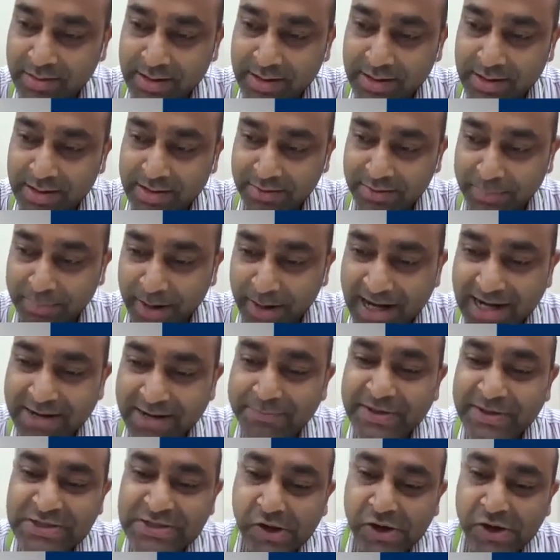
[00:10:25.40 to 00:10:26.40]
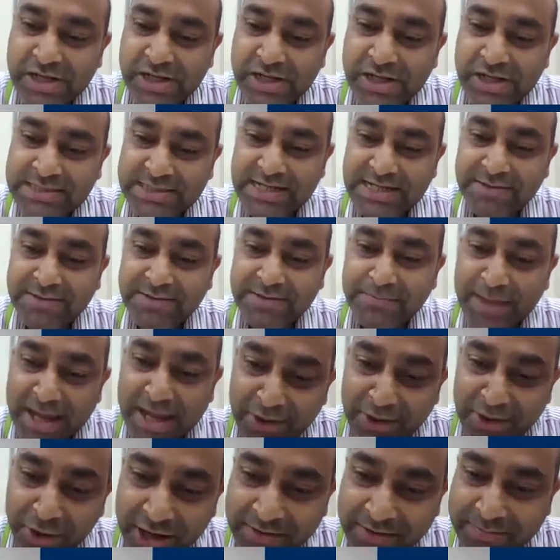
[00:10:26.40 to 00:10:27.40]
the bulk viscosity may
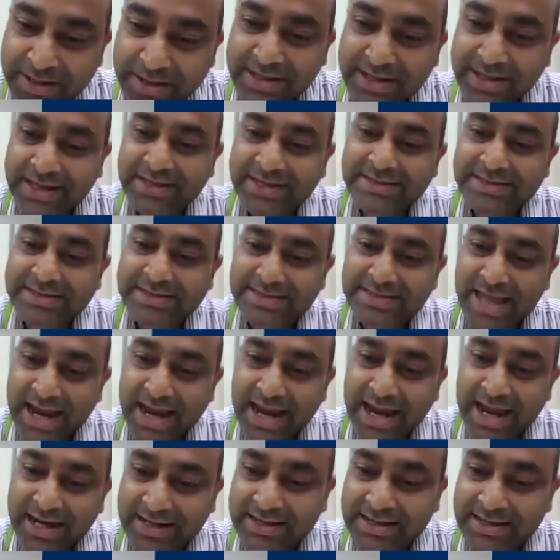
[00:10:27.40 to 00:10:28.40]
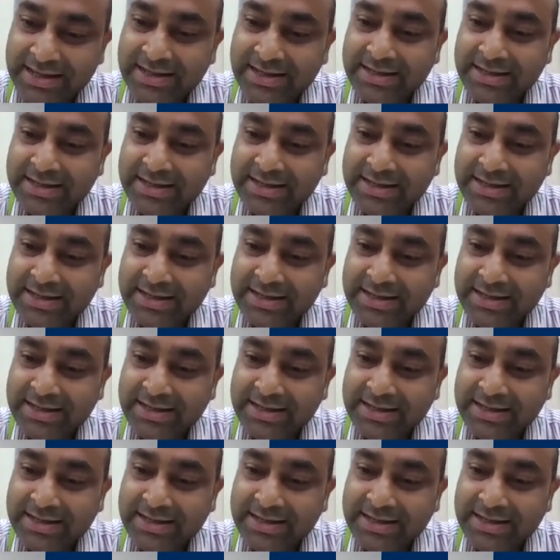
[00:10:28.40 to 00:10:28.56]
not be exactly